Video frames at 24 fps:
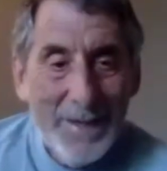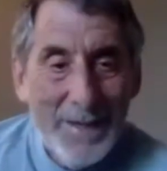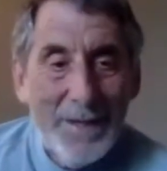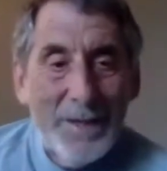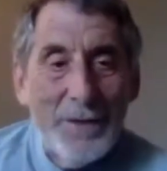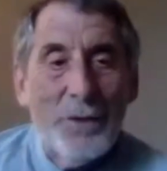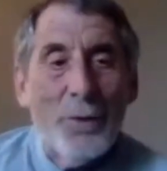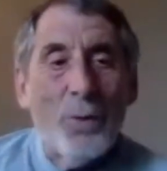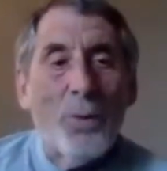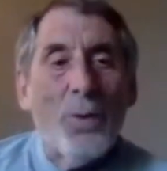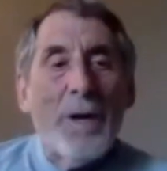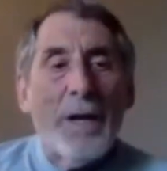
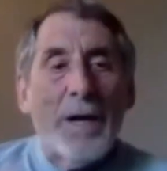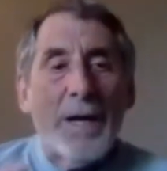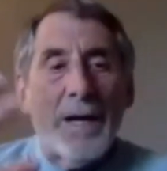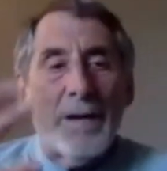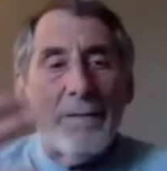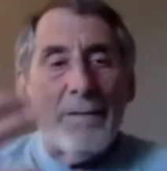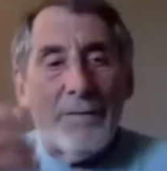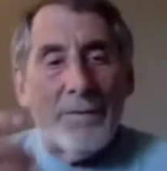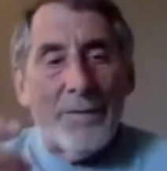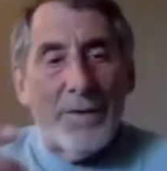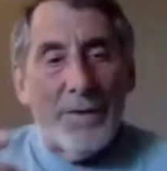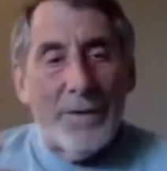You will
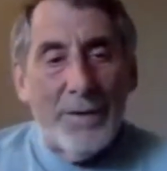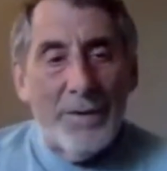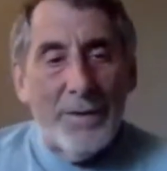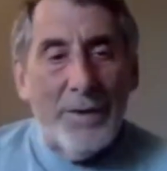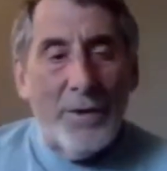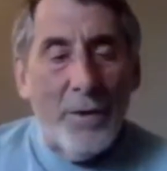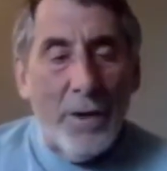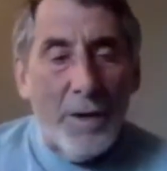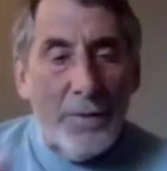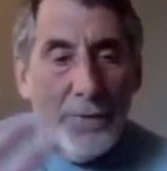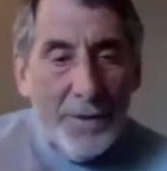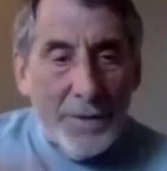have the
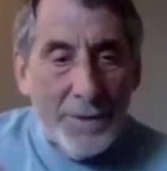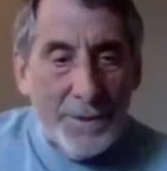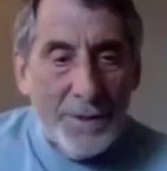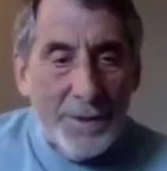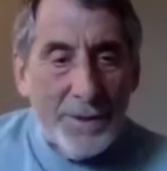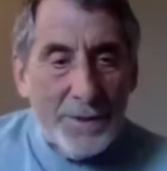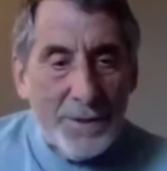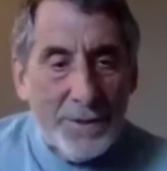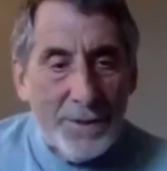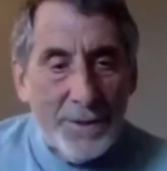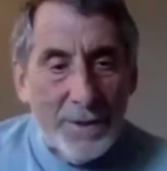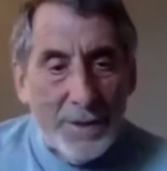
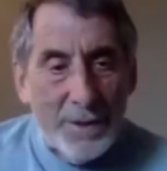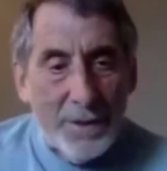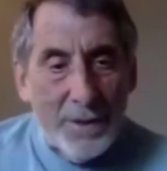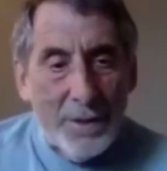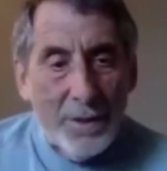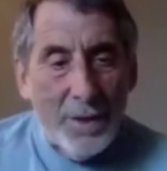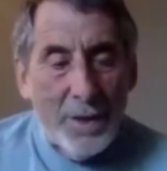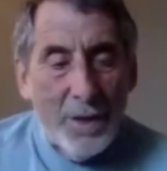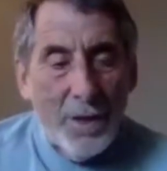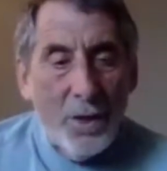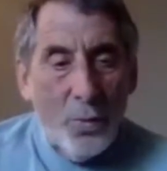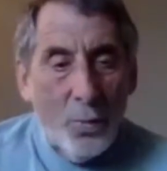authenticity
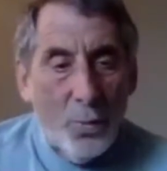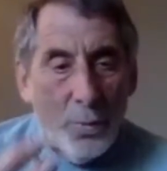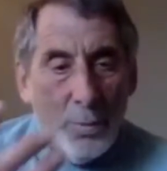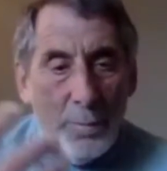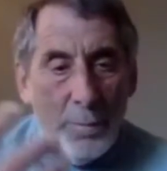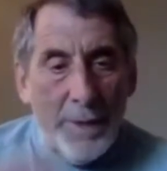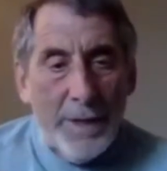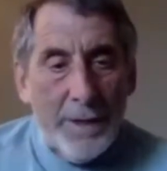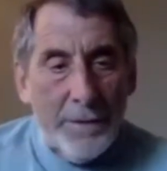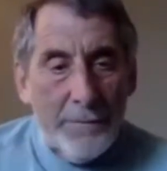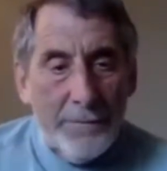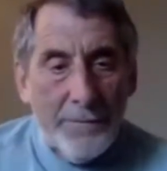will
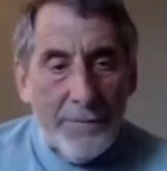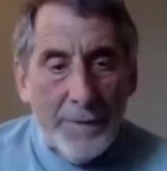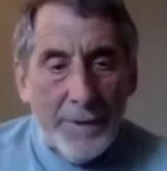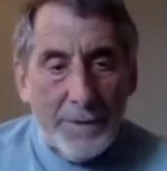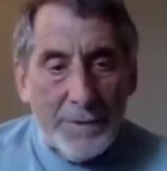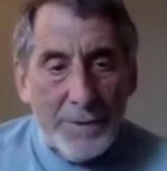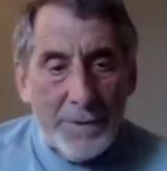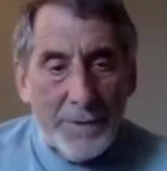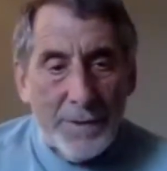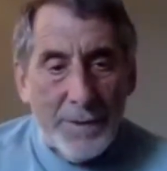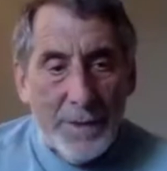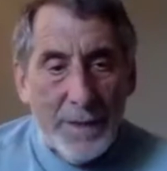
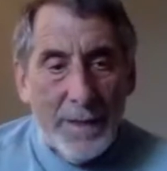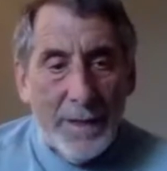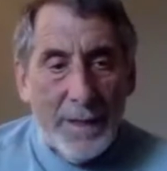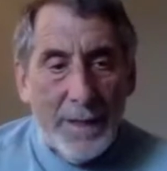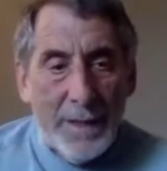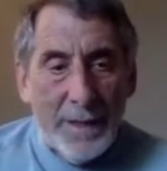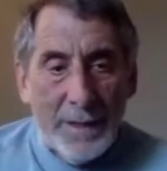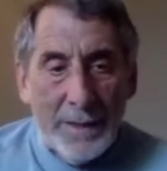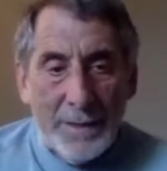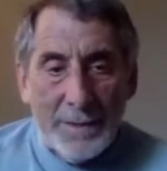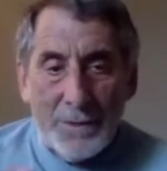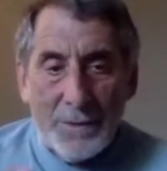manifest
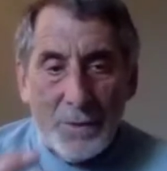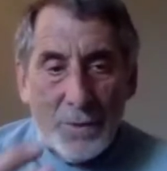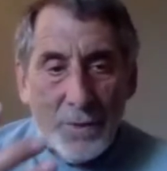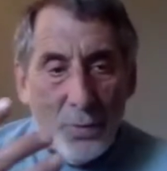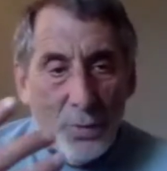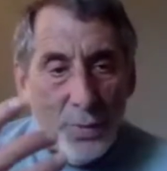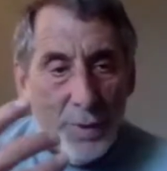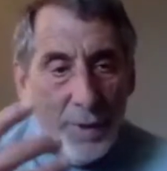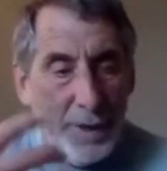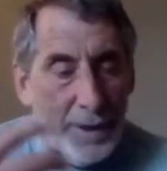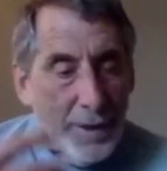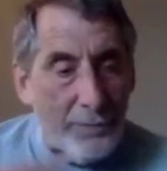as
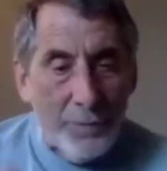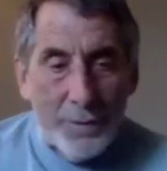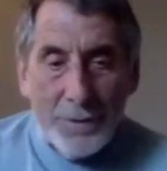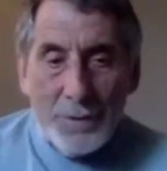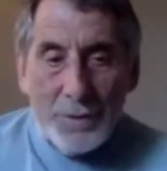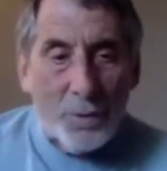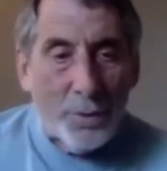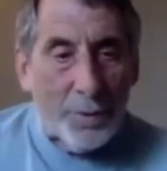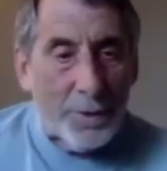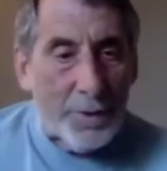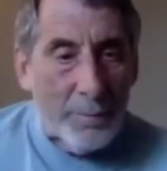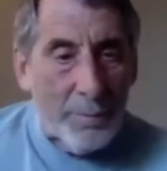whatever it's
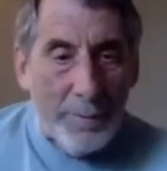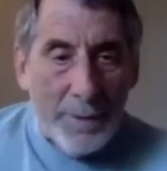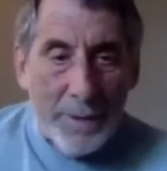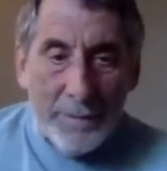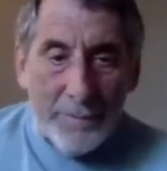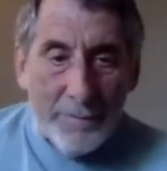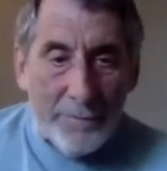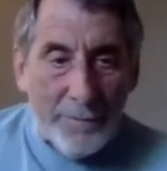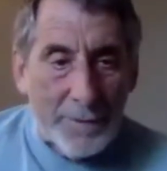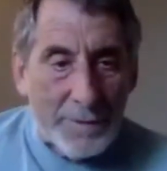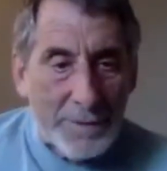going to manifest